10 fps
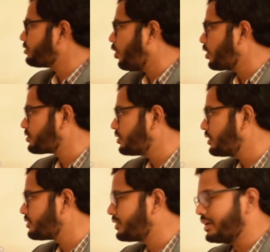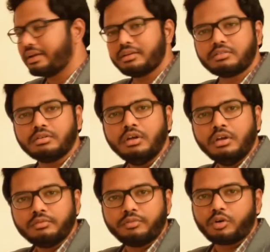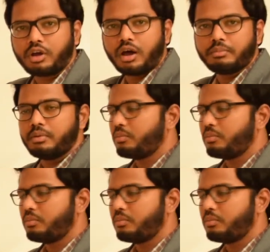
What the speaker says: oxaloacetate, it's a 4-carbon